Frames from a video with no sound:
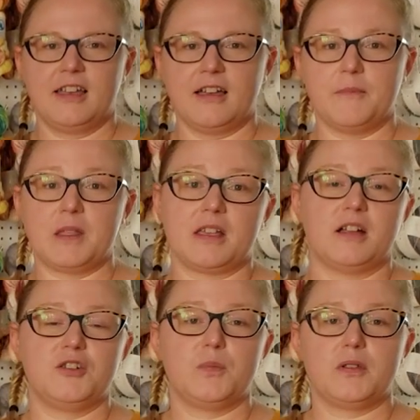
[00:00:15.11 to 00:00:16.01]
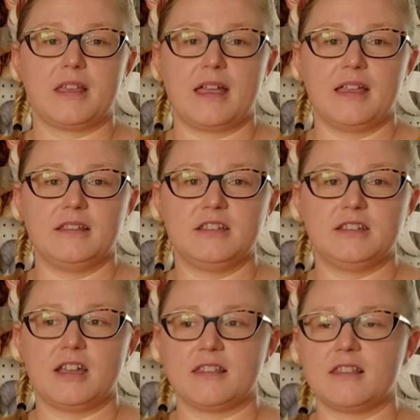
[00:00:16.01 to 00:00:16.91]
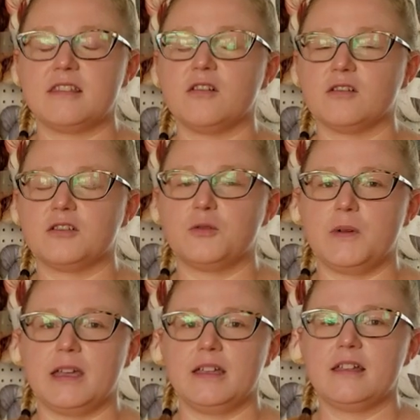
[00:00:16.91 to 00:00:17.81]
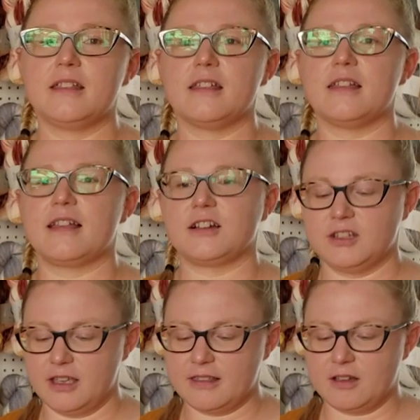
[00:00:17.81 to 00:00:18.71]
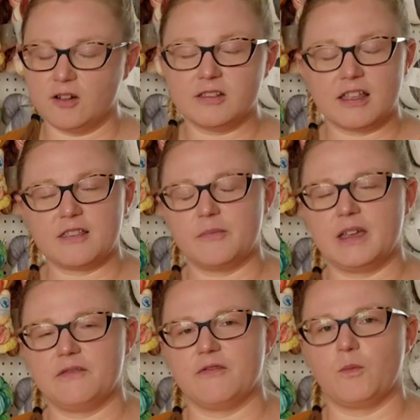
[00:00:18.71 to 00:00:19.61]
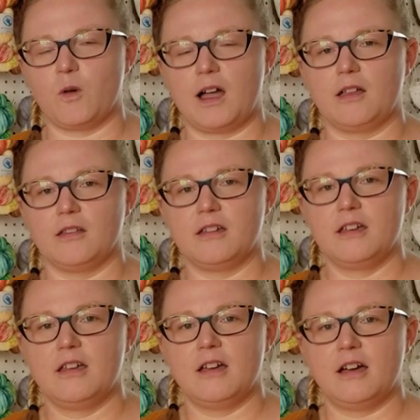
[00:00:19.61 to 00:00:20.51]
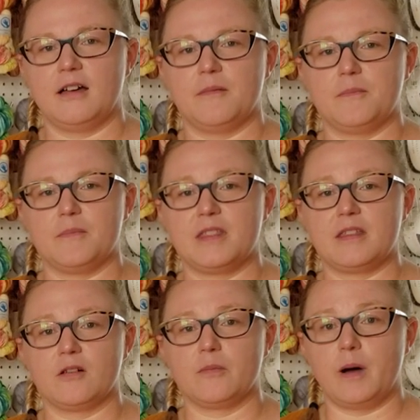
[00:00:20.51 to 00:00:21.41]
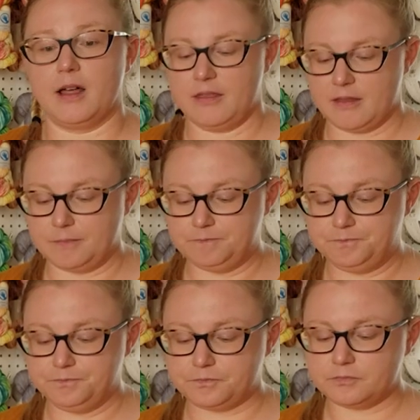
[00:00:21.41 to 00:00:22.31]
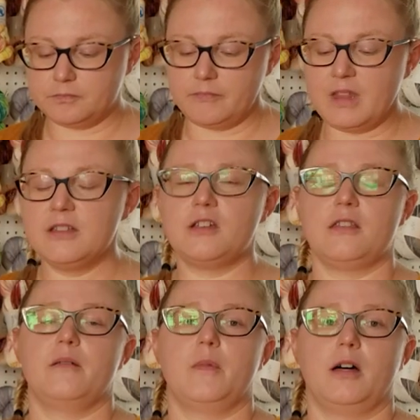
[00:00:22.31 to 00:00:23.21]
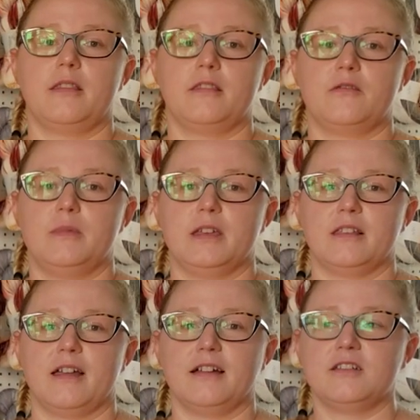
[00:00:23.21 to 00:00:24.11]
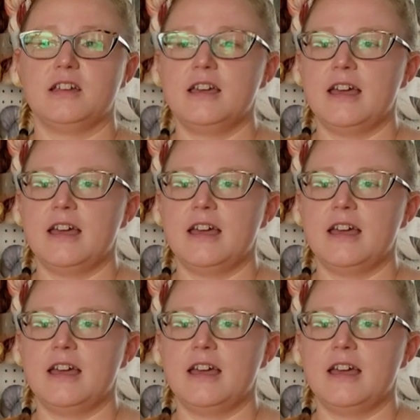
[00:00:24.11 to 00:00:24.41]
Um, it's 100% Tussah silk tweed, and it's actually a silk that's made from wild um, silk moths, Tussah moths to be exact.